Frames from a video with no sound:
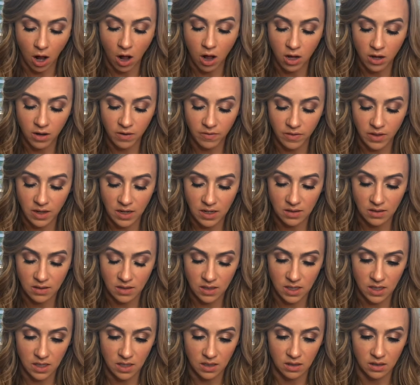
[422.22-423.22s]
All of these
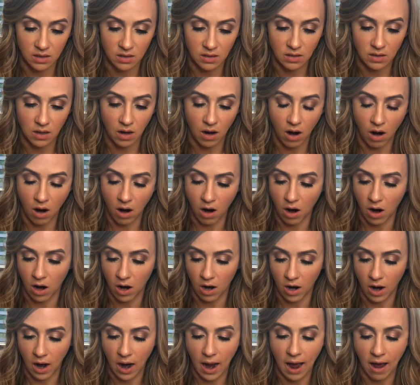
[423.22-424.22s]
deals
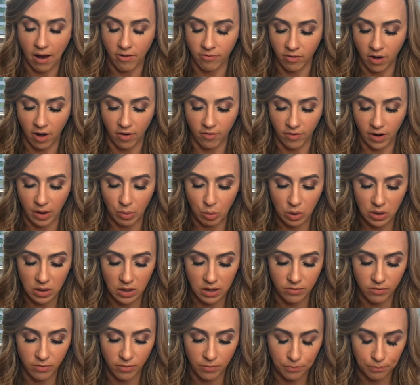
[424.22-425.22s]
are half off, I
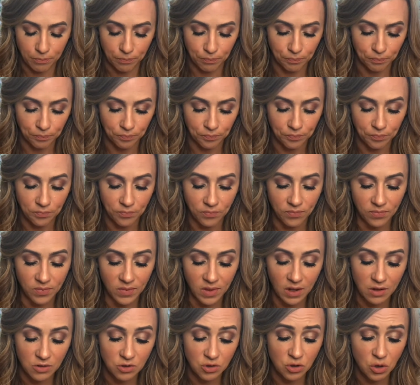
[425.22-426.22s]
believe.
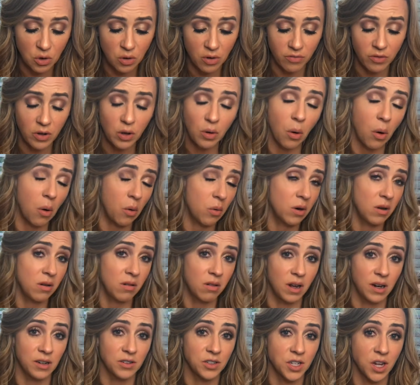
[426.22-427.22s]
So if you own a
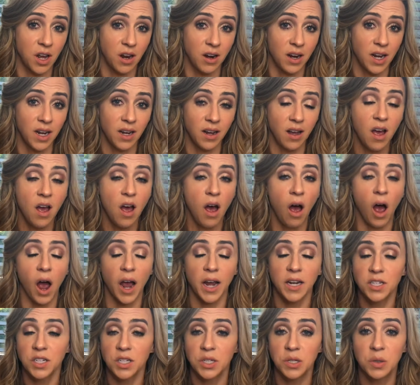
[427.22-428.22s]
Clarisonic,
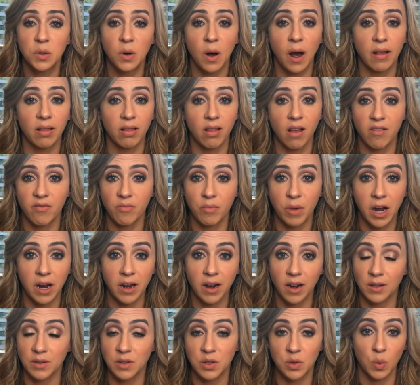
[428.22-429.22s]
I do, I love
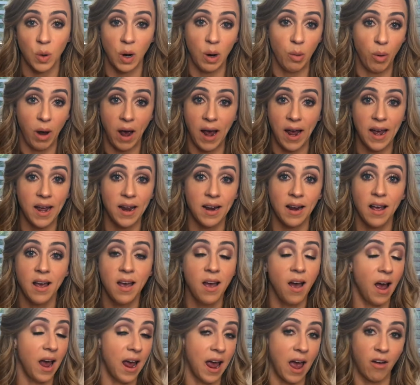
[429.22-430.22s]
mine, I swear by it.
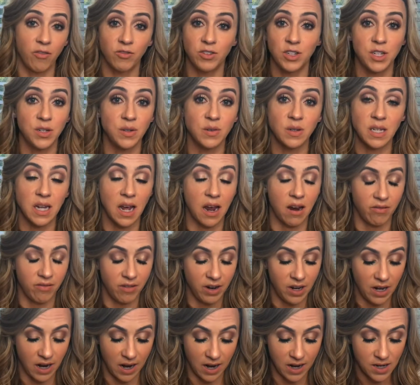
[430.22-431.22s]
I have to use it
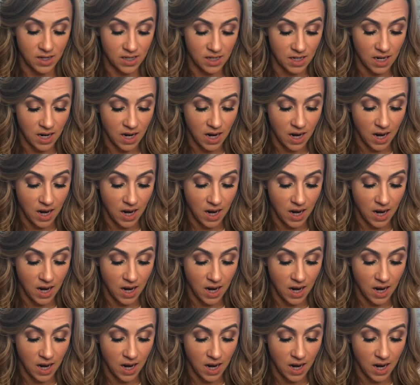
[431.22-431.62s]
every night.